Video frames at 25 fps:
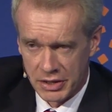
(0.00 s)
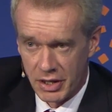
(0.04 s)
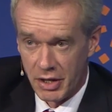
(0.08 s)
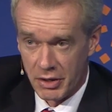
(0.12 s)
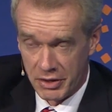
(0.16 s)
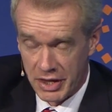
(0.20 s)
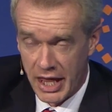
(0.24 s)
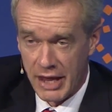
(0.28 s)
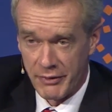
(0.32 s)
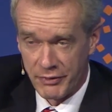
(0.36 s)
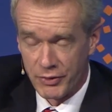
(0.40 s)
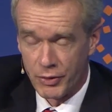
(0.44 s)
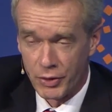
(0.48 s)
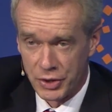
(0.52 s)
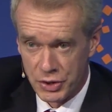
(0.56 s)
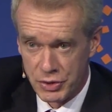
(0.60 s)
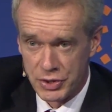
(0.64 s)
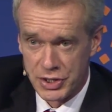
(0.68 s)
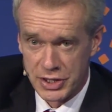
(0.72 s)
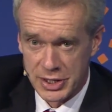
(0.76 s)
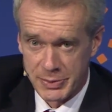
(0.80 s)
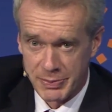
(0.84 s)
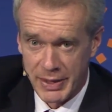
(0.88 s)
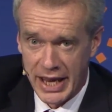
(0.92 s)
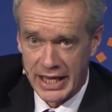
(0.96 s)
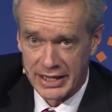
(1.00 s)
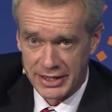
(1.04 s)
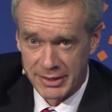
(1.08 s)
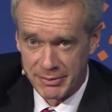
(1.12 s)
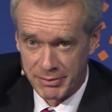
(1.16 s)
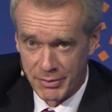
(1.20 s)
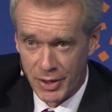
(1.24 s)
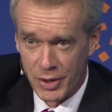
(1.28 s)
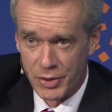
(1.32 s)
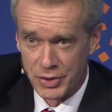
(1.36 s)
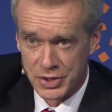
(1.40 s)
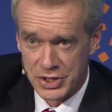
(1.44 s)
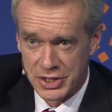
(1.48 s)
therefore you suspect that
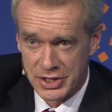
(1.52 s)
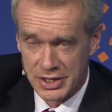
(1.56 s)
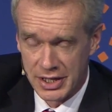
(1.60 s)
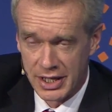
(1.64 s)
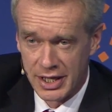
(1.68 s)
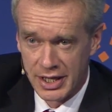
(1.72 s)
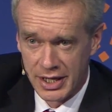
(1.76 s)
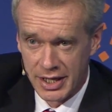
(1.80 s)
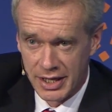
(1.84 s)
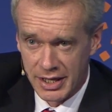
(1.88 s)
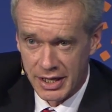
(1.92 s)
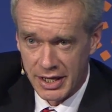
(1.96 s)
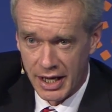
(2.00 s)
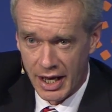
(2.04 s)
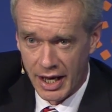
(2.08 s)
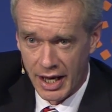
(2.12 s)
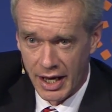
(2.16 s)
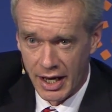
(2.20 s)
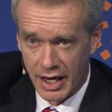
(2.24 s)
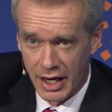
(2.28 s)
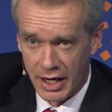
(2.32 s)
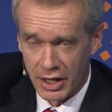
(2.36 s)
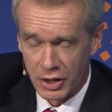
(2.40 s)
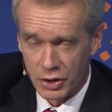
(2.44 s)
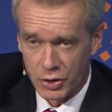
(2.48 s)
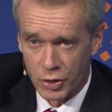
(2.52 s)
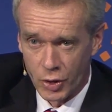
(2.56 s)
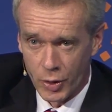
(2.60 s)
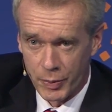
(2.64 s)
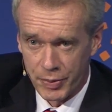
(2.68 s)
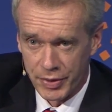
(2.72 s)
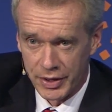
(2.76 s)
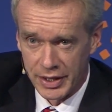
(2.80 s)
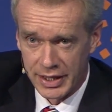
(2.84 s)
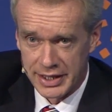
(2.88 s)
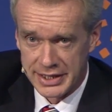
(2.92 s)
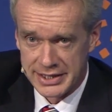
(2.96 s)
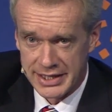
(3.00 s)
most
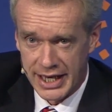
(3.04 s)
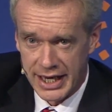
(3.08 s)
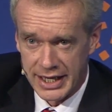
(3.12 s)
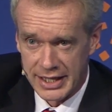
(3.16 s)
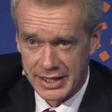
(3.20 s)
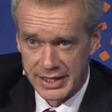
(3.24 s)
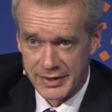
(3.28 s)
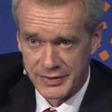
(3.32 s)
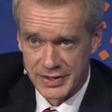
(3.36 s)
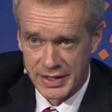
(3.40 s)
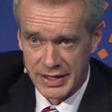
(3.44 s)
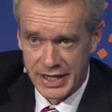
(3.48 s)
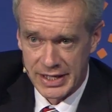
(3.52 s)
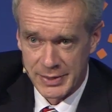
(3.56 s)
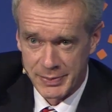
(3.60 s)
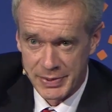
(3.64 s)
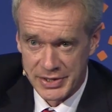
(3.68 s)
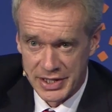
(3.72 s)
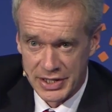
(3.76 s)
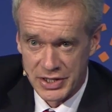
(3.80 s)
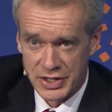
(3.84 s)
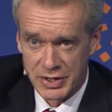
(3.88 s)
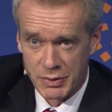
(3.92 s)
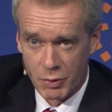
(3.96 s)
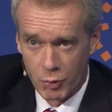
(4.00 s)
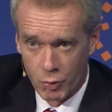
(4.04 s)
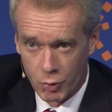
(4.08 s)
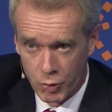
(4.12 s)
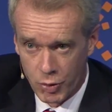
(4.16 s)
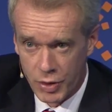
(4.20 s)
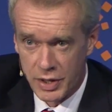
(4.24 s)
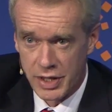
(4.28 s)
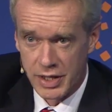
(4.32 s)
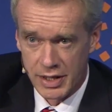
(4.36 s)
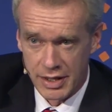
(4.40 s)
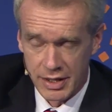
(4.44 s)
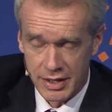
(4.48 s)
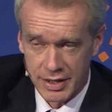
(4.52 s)
corporate executives in his position
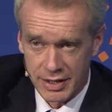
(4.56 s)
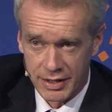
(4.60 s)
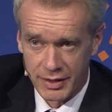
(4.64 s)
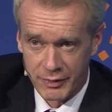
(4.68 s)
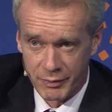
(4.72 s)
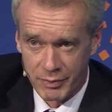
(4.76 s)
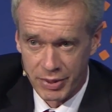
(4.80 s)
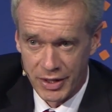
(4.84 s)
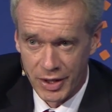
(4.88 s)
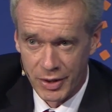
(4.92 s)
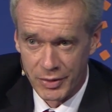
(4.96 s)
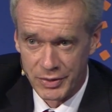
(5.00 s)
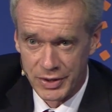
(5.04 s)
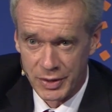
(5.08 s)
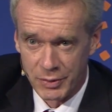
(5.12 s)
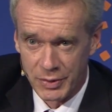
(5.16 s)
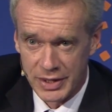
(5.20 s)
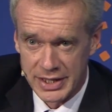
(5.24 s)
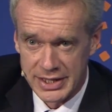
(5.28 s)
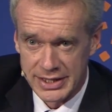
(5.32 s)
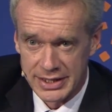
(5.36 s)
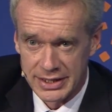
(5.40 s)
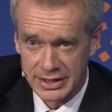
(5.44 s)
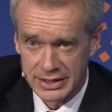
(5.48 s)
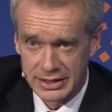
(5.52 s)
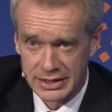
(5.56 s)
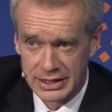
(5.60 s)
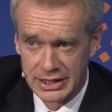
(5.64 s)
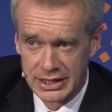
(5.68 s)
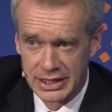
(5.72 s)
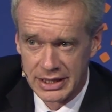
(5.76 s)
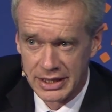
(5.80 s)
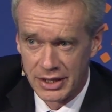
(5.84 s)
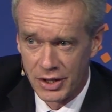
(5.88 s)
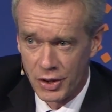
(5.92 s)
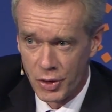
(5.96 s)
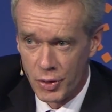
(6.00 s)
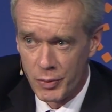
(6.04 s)
wouldn't have blown the whistle?
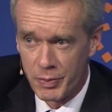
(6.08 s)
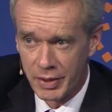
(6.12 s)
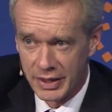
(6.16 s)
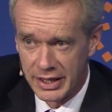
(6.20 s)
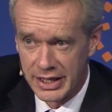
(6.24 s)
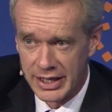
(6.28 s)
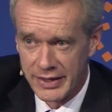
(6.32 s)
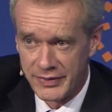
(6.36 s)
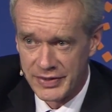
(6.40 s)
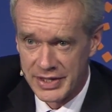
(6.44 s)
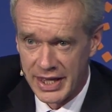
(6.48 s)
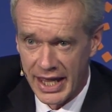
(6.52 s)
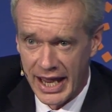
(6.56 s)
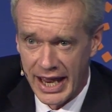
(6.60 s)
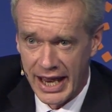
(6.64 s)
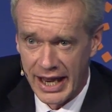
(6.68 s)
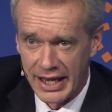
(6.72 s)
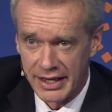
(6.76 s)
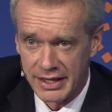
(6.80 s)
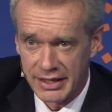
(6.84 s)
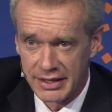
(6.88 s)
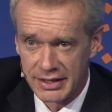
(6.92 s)
Who believes that?